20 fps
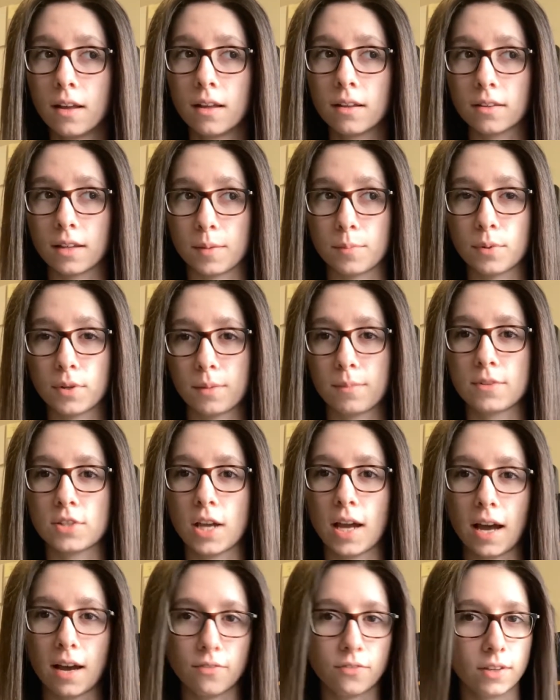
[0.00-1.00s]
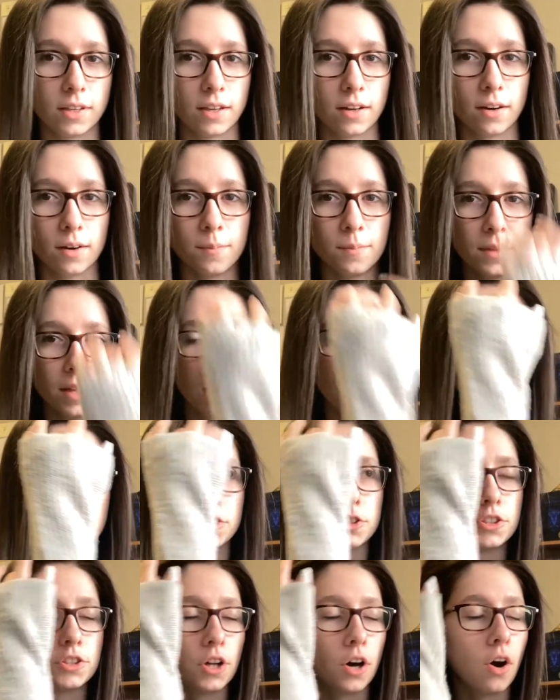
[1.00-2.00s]
like pretty much half a year.
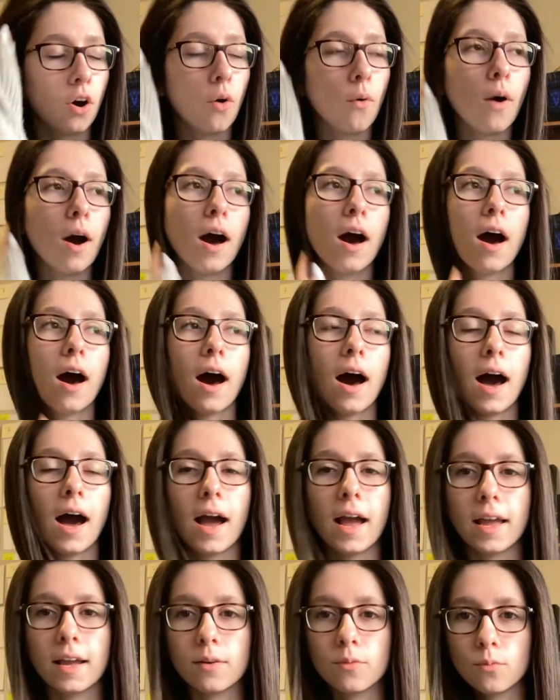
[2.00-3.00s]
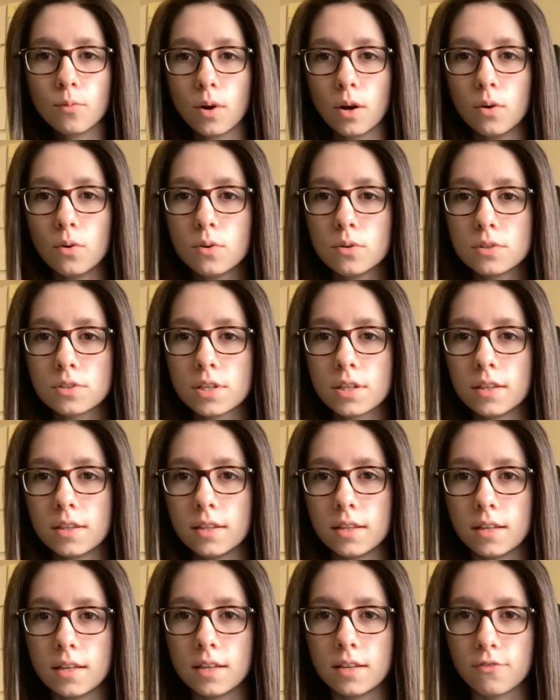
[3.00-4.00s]
So I wrote
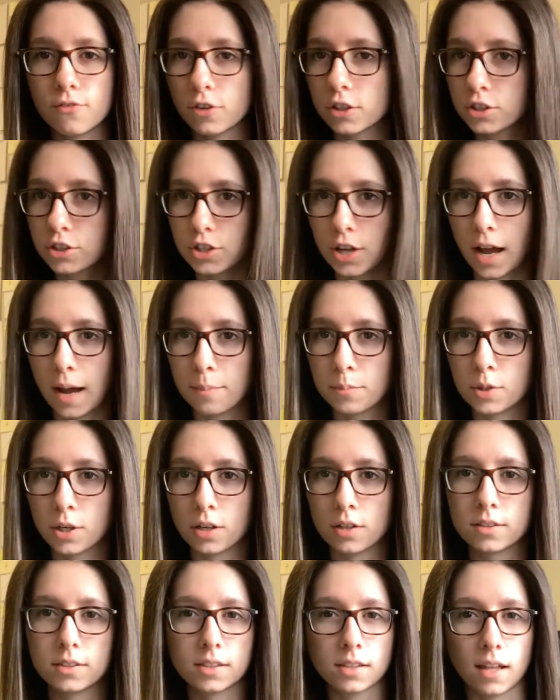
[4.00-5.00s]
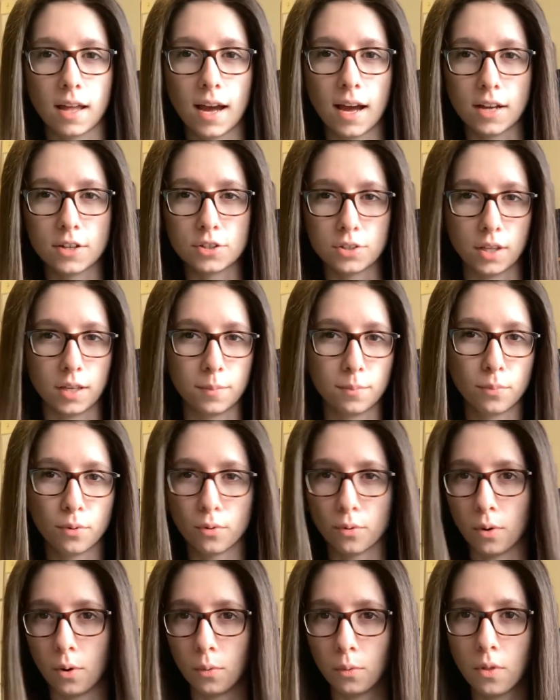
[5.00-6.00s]
the first chapter /
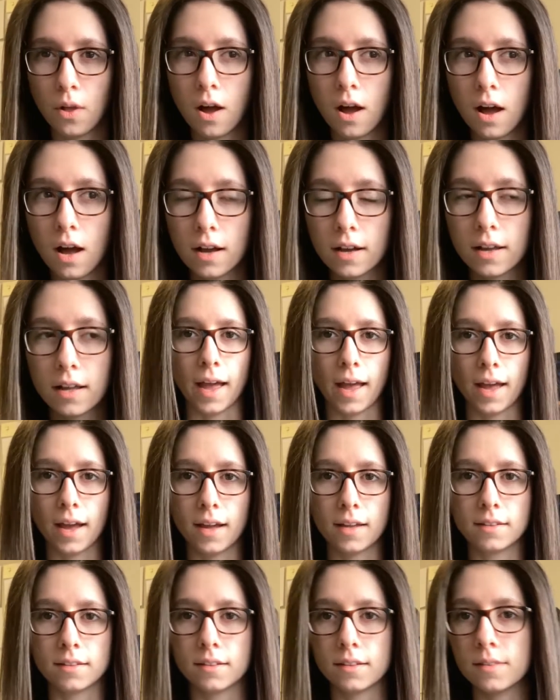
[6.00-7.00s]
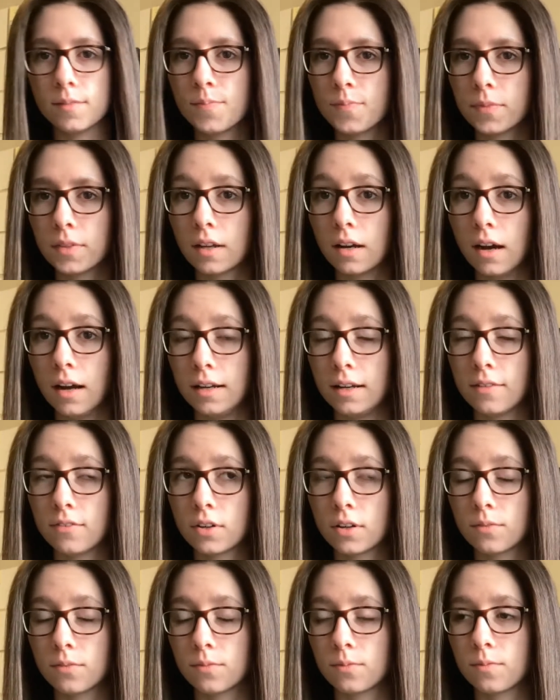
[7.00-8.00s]
prologue, and I
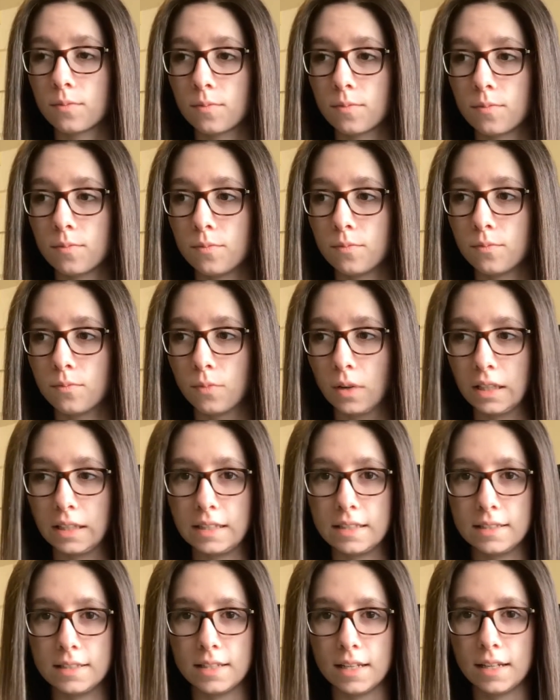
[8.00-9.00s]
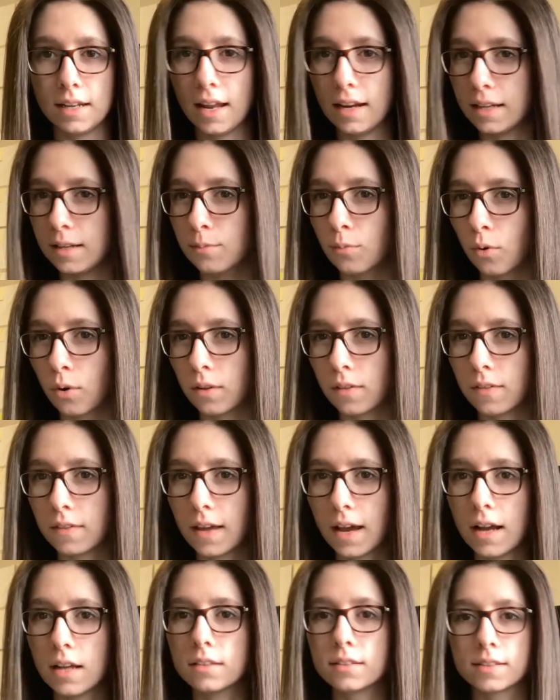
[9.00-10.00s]
never really did any more than
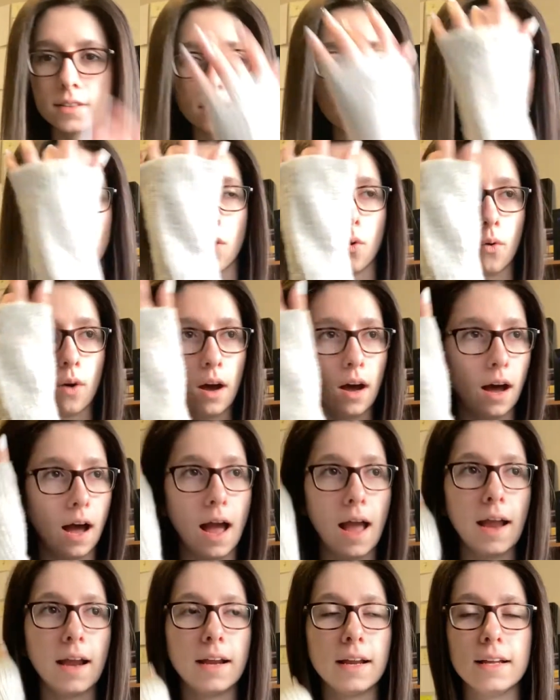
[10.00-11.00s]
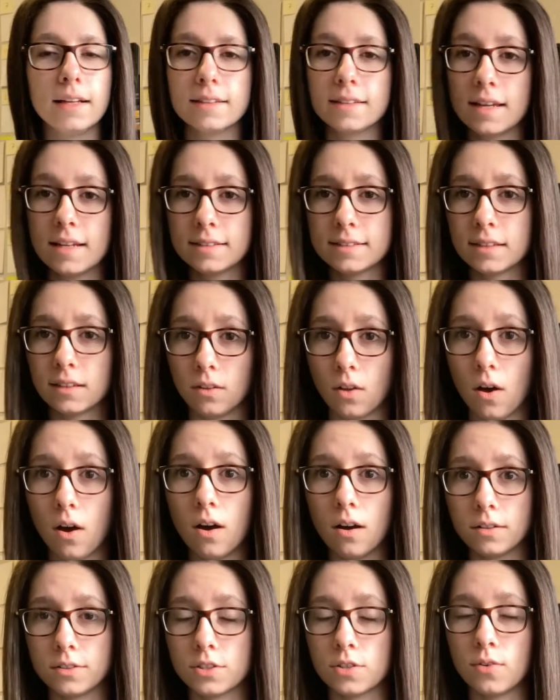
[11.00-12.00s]
that. So it's
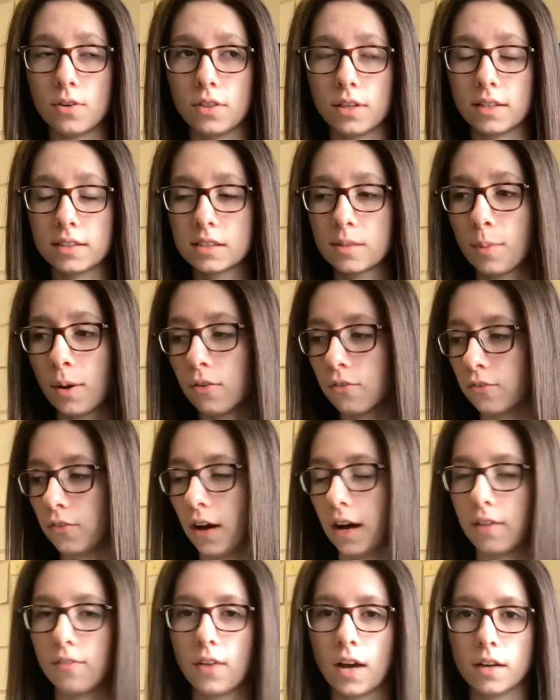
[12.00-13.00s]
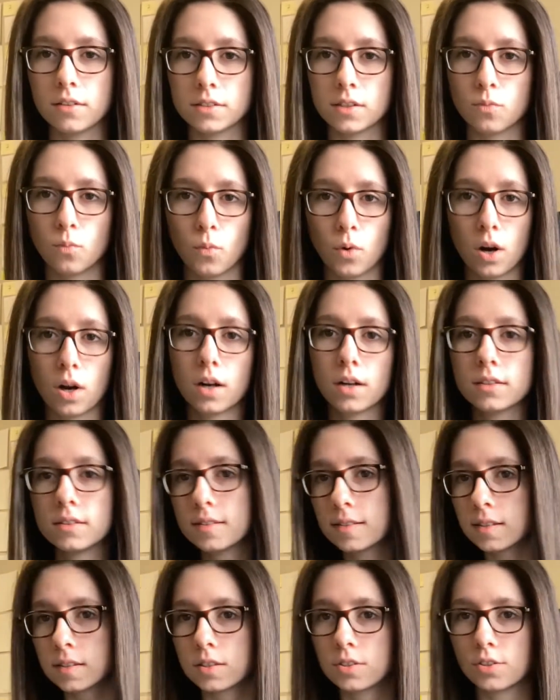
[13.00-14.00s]
long too. I think it's about 5,000
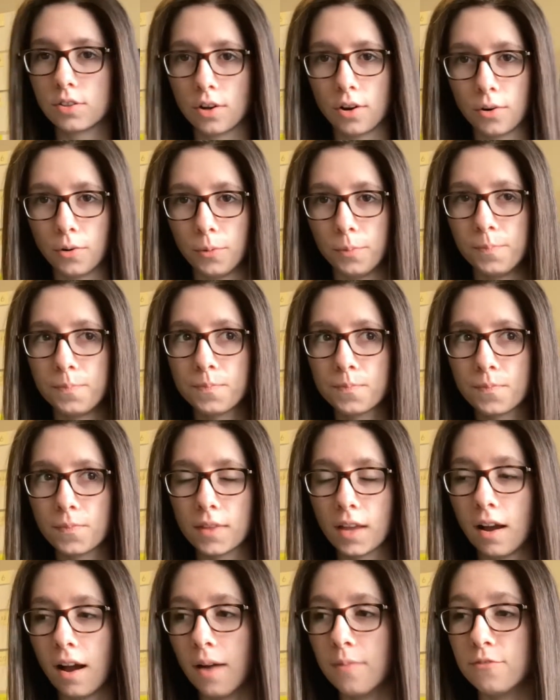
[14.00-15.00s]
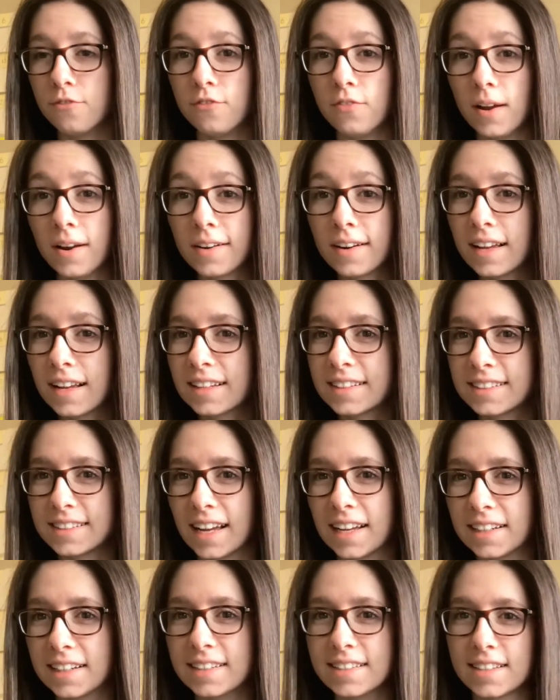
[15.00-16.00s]
words. So I'm very
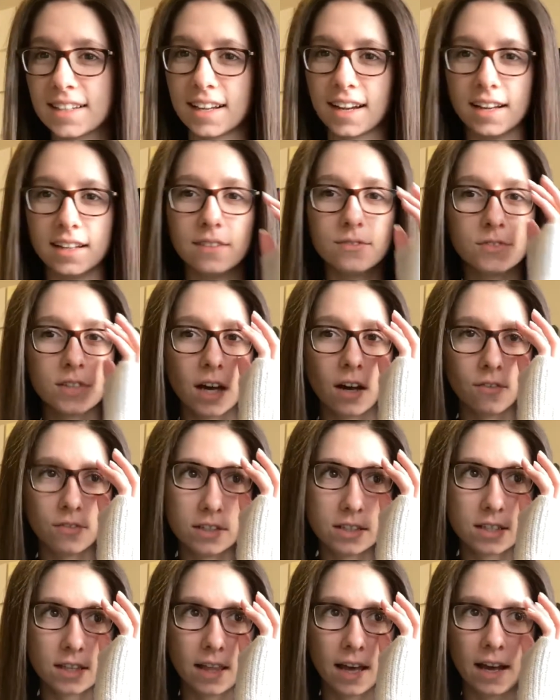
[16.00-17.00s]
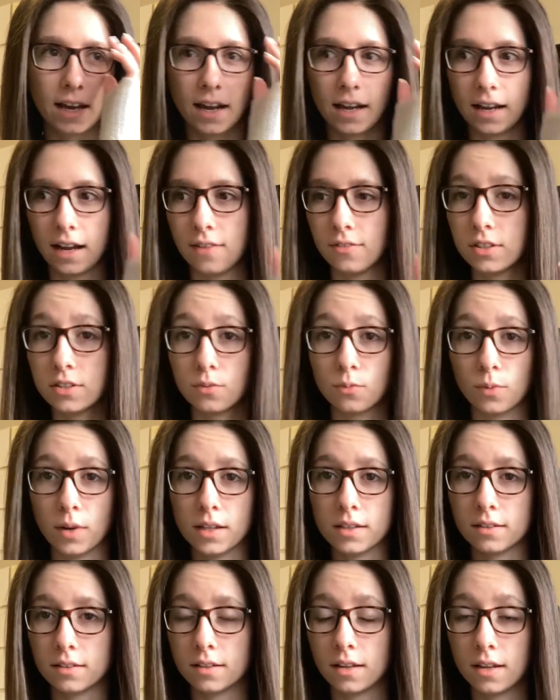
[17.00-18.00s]
excited to kind of delve into that. I haven't
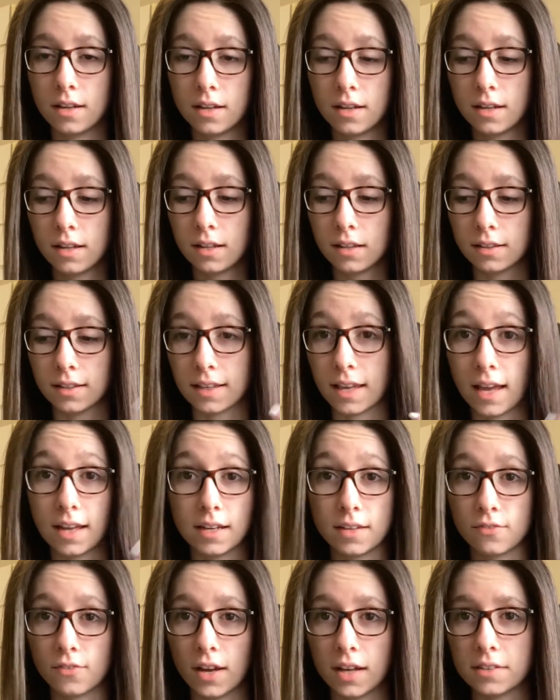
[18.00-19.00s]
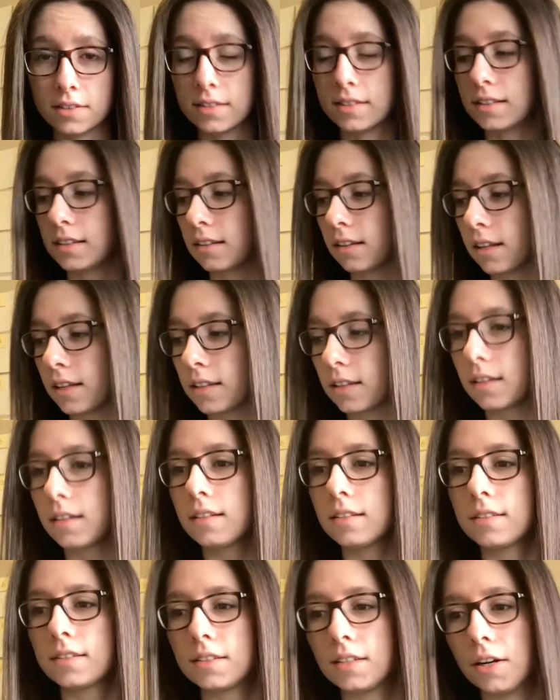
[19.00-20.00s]
written like any fantasy
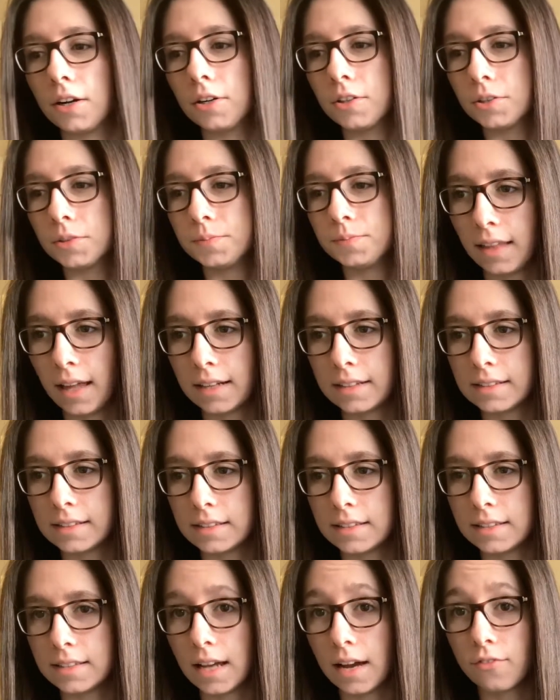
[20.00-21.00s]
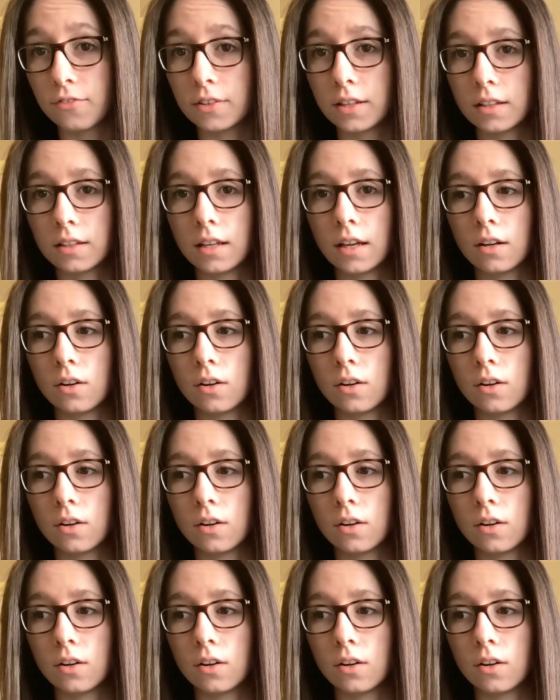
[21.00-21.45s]
lately, so that is definitely a